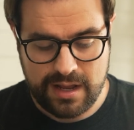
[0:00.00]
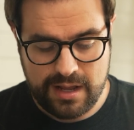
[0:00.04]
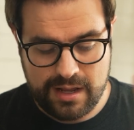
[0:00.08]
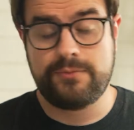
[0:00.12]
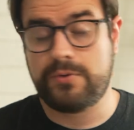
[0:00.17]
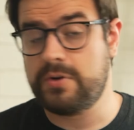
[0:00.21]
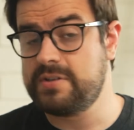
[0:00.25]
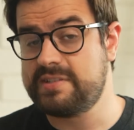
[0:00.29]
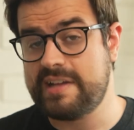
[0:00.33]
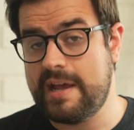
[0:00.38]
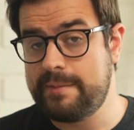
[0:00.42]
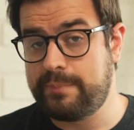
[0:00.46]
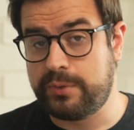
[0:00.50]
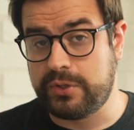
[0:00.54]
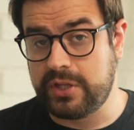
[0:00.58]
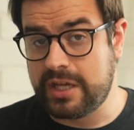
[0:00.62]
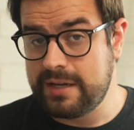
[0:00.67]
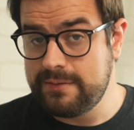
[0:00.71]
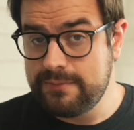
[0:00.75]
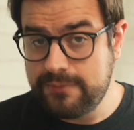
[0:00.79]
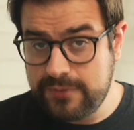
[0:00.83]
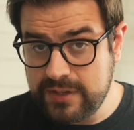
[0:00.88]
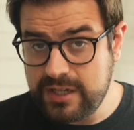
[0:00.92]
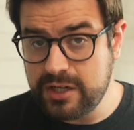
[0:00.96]
For example,
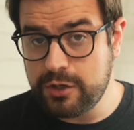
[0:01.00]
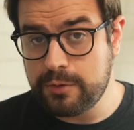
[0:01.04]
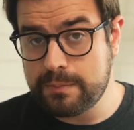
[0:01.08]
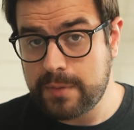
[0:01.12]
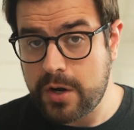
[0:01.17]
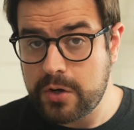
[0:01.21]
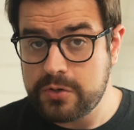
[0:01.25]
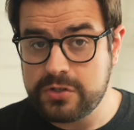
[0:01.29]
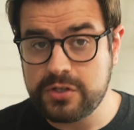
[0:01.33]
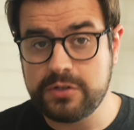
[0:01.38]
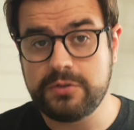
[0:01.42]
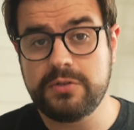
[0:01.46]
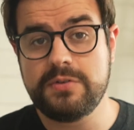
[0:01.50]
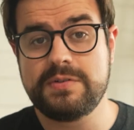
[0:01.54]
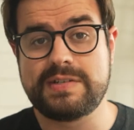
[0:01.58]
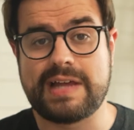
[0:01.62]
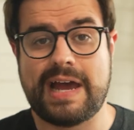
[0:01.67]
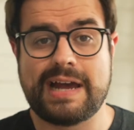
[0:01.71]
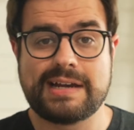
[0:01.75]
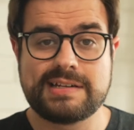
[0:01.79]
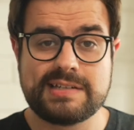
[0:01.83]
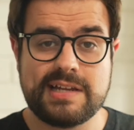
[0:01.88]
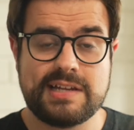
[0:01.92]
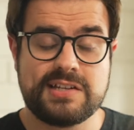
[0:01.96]
in video mode, you lose
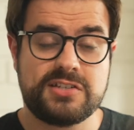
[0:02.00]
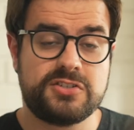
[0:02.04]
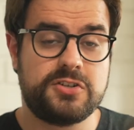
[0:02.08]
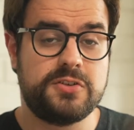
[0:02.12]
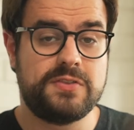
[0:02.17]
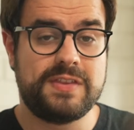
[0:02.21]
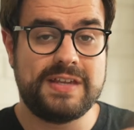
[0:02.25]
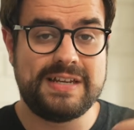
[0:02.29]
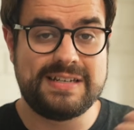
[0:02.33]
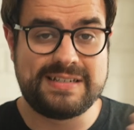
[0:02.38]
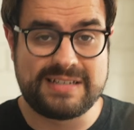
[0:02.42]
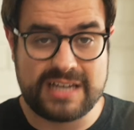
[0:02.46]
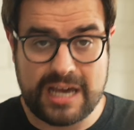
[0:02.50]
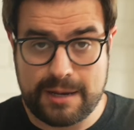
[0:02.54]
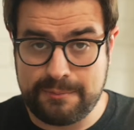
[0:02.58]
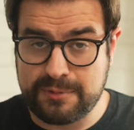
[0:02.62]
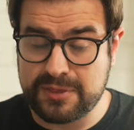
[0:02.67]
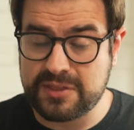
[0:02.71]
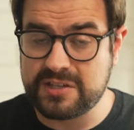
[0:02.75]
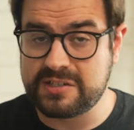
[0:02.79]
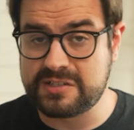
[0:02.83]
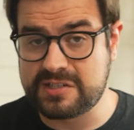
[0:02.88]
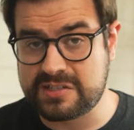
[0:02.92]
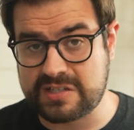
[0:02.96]
access to the
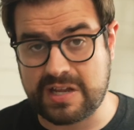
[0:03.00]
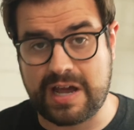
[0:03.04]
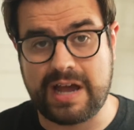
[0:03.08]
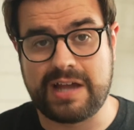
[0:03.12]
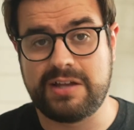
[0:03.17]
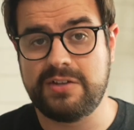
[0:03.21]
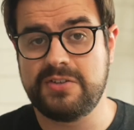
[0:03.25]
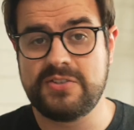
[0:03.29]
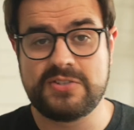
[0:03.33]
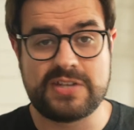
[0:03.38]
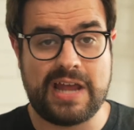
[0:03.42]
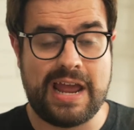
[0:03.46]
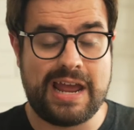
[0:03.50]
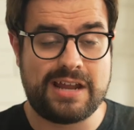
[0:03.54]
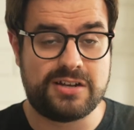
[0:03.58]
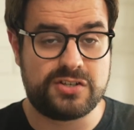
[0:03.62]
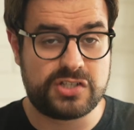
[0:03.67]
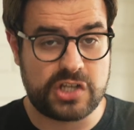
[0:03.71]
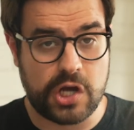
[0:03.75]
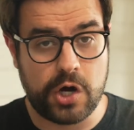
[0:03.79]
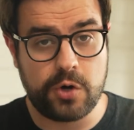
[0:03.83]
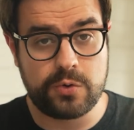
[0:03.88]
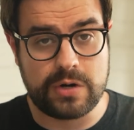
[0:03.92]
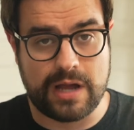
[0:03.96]
depth, styles, and
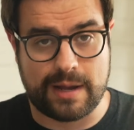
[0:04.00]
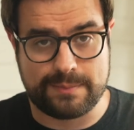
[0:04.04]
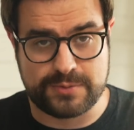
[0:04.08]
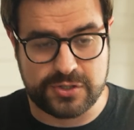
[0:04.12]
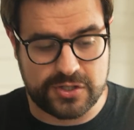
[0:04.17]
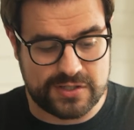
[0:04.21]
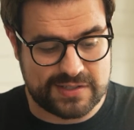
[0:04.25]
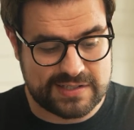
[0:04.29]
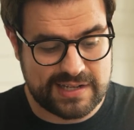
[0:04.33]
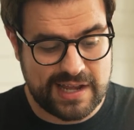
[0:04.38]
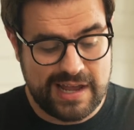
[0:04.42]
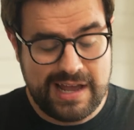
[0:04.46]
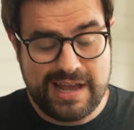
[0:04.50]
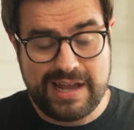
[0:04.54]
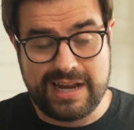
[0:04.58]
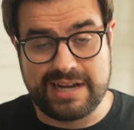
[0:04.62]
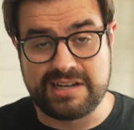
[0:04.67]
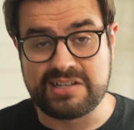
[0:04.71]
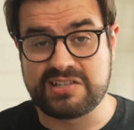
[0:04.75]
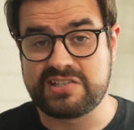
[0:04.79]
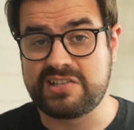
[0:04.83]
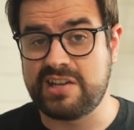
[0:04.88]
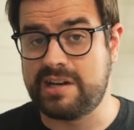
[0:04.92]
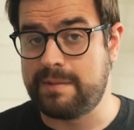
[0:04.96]
tone options.
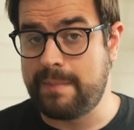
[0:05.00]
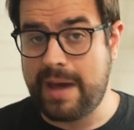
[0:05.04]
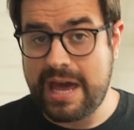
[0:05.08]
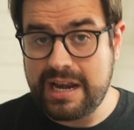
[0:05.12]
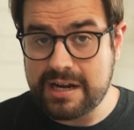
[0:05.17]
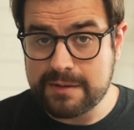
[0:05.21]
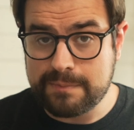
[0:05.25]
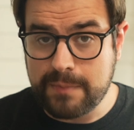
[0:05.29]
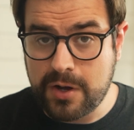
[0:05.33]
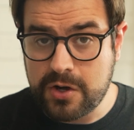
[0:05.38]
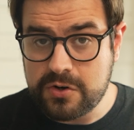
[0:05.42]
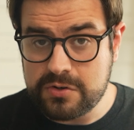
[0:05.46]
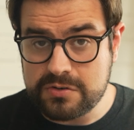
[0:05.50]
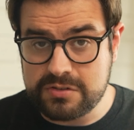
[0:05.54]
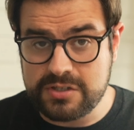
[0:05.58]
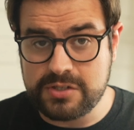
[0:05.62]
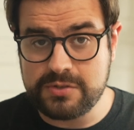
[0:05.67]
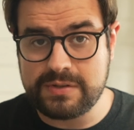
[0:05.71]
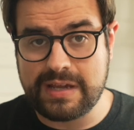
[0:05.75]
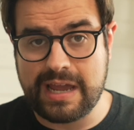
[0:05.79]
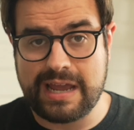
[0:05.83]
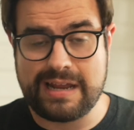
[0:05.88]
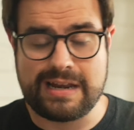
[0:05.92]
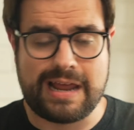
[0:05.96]
In cinematic mode,
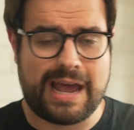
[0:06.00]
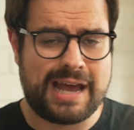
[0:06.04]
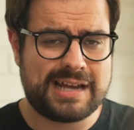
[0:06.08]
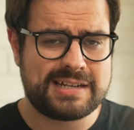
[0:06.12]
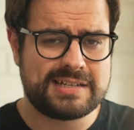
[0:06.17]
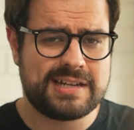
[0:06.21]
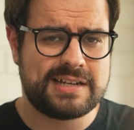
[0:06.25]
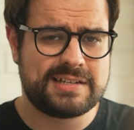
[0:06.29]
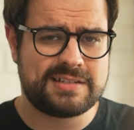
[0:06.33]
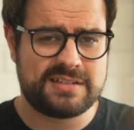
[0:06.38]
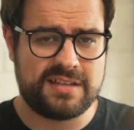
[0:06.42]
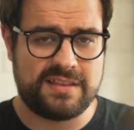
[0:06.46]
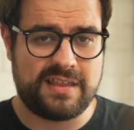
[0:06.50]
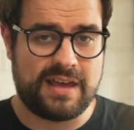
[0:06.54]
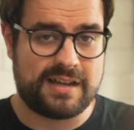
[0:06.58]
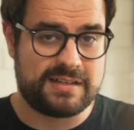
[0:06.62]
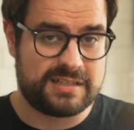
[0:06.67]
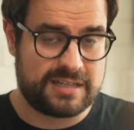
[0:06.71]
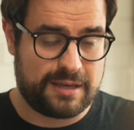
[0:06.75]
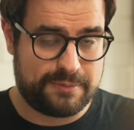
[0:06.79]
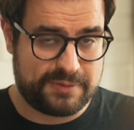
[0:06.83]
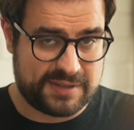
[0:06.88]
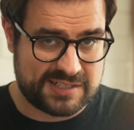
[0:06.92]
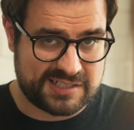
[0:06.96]
you gain access to that
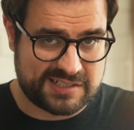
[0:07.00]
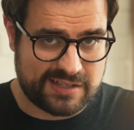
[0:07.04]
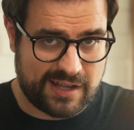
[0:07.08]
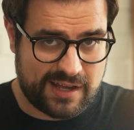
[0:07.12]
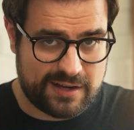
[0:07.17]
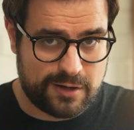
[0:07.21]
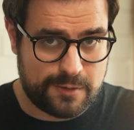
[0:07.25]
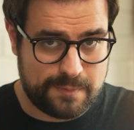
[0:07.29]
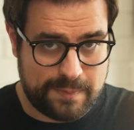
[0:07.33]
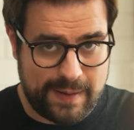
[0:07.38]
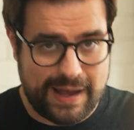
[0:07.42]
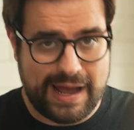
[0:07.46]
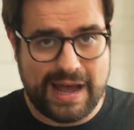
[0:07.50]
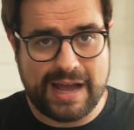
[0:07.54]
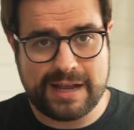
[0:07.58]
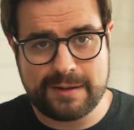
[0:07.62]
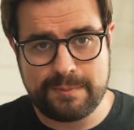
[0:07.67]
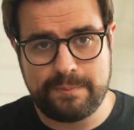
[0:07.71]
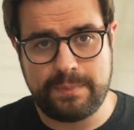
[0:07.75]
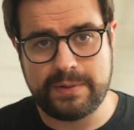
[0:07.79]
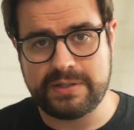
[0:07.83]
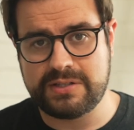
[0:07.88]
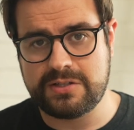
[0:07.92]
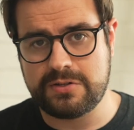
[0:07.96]
depth slider
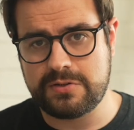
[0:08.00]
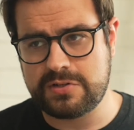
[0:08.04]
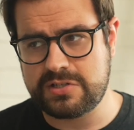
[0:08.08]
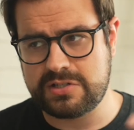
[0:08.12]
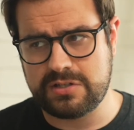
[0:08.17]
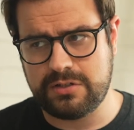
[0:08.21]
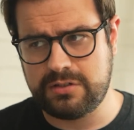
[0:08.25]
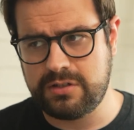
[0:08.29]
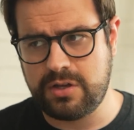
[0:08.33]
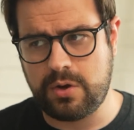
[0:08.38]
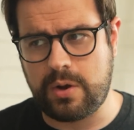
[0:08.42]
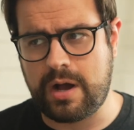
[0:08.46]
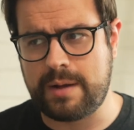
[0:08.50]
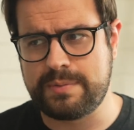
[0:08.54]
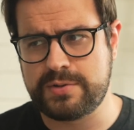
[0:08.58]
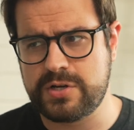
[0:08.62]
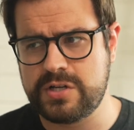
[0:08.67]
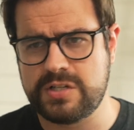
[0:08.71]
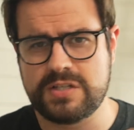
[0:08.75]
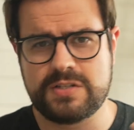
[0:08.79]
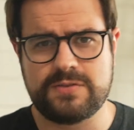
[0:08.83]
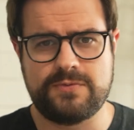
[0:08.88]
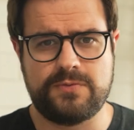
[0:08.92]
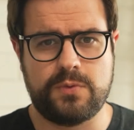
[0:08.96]
back, but there's still no
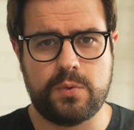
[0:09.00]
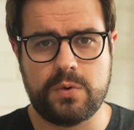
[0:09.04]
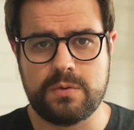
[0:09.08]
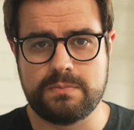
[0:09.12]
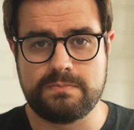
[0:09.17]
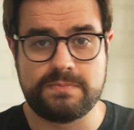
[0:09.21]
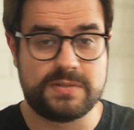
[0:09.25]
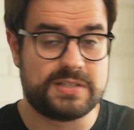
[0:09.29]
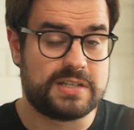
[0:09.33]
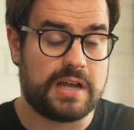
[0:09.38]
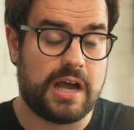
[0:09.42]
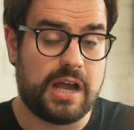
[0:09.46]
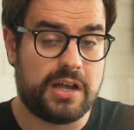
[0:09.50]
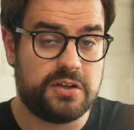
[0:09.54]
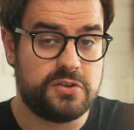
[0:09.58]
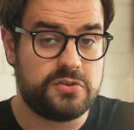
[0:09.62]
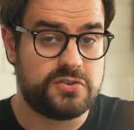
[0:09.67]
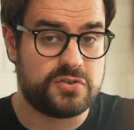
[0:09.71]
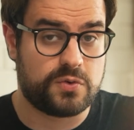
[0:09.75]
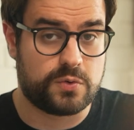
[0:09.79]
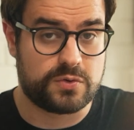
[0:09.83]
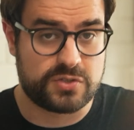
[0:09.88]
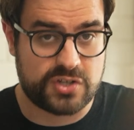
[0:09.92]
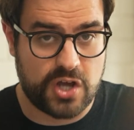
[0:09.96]
options for
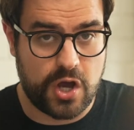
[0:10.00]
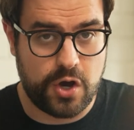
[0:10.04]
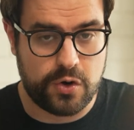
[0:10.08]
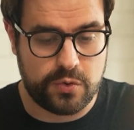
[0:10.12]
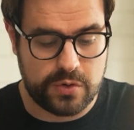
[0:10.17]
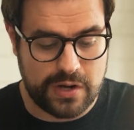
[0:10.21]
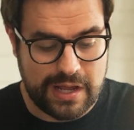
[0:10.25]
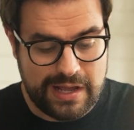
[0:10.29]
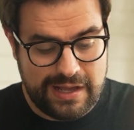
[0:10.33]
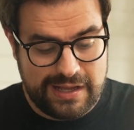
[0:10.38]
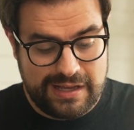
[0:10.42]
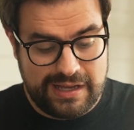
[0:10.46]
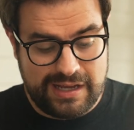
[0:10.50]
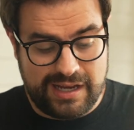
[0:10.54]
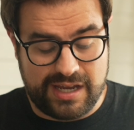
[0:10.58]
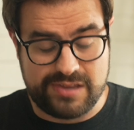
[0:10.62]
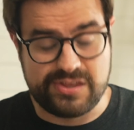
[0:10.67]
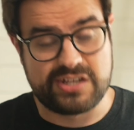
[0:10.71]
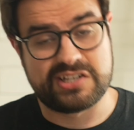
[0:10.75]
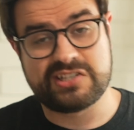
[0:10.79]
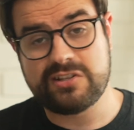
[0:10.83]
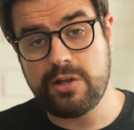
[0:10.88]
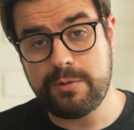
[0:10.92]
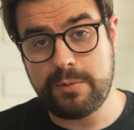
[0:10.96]
styles or tone. In
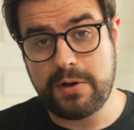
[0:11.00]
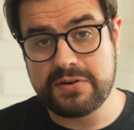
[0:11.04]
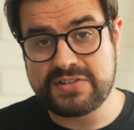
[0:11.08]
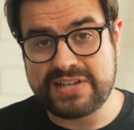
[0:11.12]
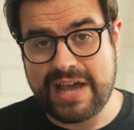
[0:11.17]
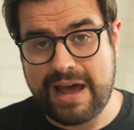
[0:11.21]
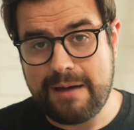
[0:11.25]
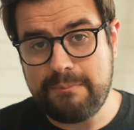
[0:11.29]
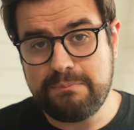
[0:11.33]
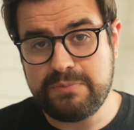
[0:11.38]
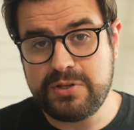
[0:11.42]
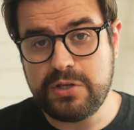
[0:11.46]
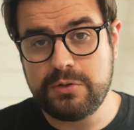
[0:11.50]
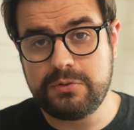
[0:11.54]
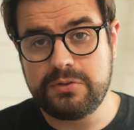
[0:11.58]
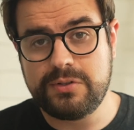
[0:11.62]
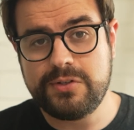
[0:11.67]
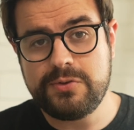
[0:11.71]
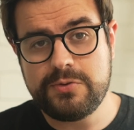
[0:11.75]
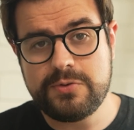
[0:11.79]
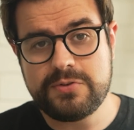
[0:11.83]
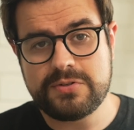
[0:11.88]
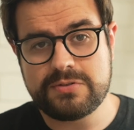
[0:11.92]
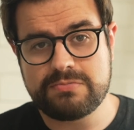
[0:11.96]
the slow-mo tab, you
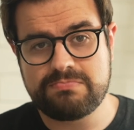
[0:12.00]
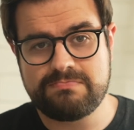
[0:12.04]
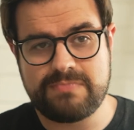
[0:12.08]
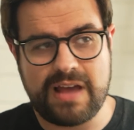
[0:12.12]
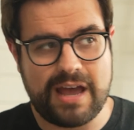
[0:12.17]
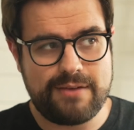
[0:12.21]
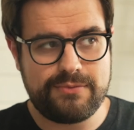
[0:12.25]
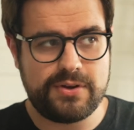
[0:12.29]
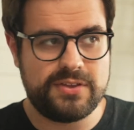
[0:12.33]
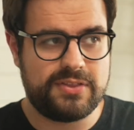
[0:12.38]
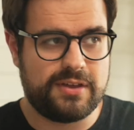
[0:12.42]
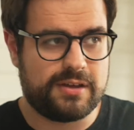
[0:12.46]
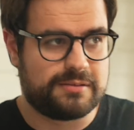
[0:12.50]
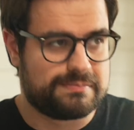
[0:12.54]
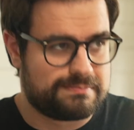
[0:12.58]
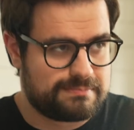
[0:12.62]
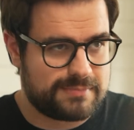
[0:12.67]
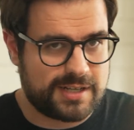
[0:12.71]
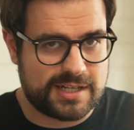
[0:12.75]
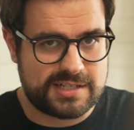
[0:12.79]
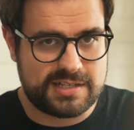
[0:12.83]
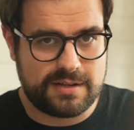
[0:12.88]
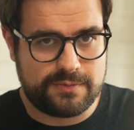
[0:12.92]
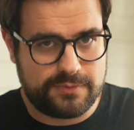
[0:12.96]
lose everything
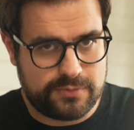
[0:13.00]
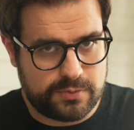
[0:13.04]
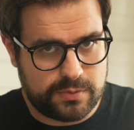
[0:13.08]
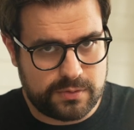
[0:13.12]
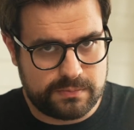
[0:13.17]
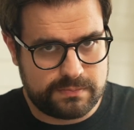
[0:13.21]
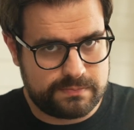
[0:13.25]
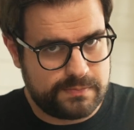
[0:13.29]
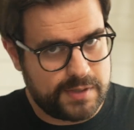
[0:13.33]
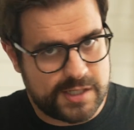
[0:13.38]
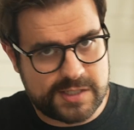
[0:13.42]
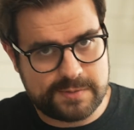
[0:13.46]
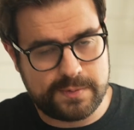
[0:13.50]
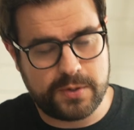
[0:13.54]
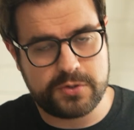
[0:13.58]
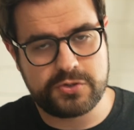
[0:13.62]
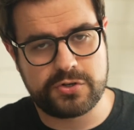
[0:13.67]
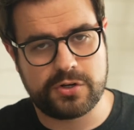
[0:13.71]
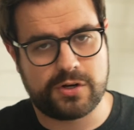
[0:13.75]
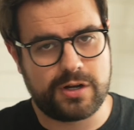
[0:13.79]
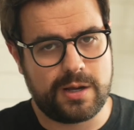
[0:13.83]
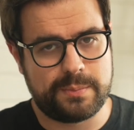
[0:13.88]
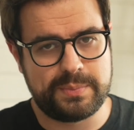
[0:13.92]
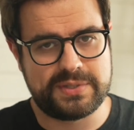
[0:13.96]
except for
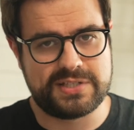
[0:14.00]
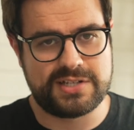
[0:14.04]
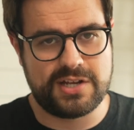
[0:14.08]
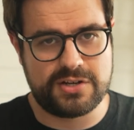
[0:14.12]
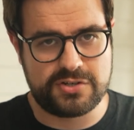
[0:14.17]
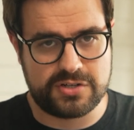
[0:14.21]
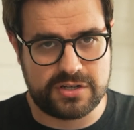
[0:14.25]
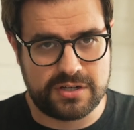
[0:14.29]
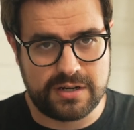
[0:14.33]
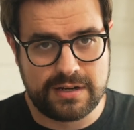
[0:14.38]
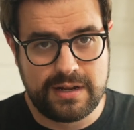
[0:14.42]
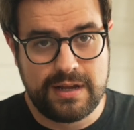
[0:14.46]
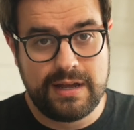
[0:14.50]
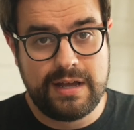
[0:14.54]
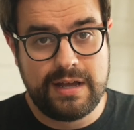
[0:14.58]
exposure compensation.